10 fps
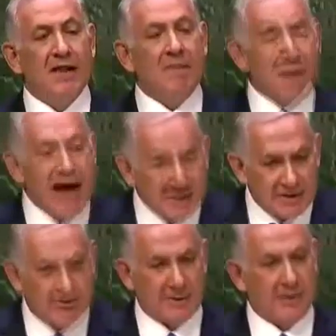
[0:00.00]
the
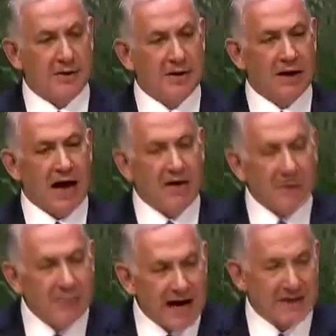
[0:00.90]
master of
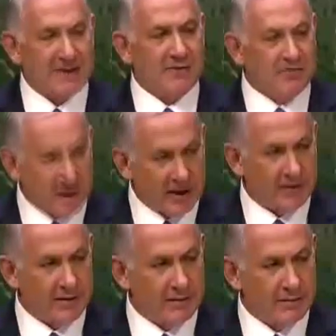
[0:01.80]
the master faith.